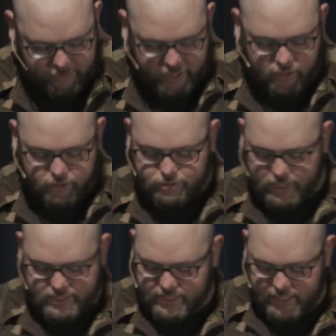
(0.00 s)
and our
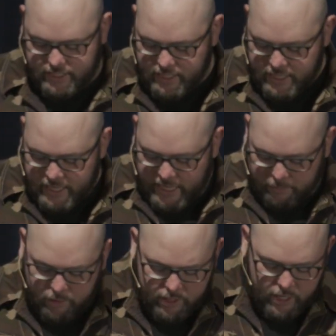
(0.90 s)
trust in. And
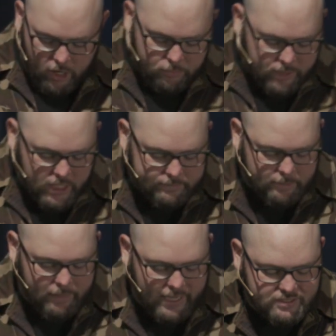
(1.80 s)
we're going to open up a
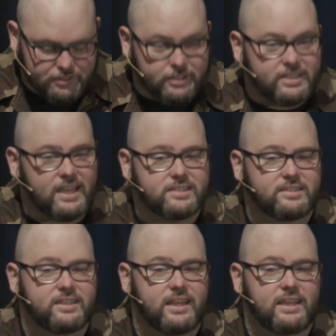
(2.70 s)
passage of text
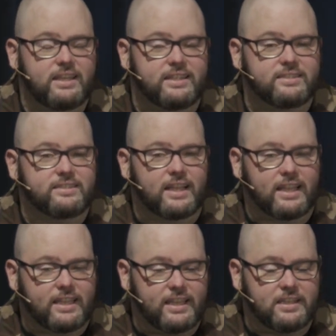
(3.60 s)
today in 2
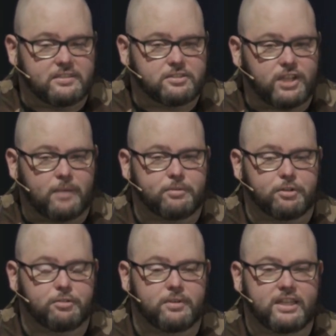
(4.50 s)
Kings chapter
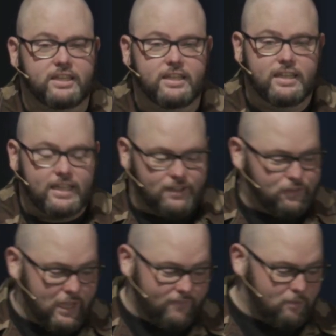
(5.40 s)
3. If
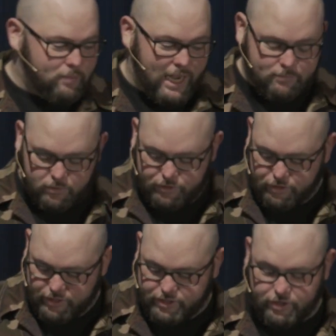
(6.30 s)
you have a Bible, you
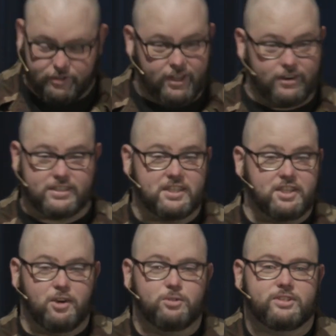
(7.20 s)
can turn there. It's in the
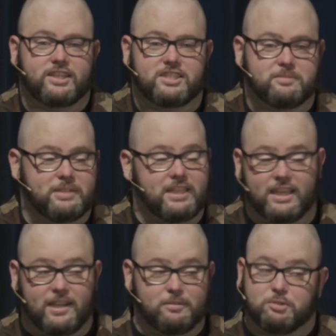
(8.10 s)
Old Testament. It
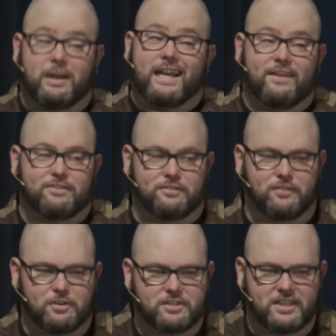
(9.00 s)
comes right after
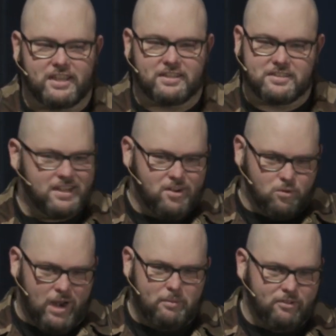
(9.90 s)
1 Kings.
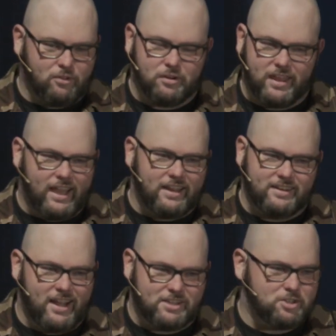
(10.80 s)
Right before that,
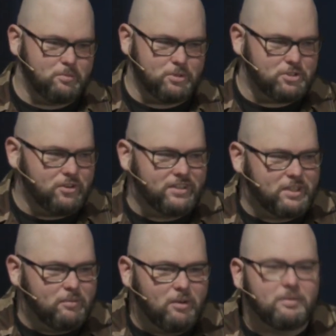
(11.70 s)
not super sure at the
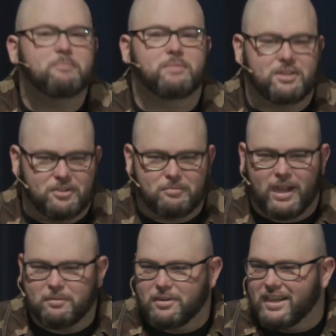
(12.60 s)
moment, but your
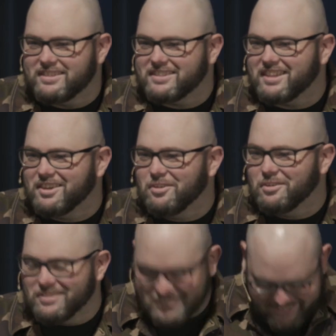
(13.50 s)
Bible has a
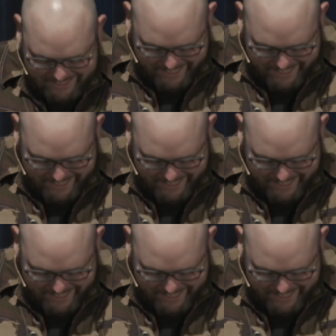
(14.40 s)
concordance.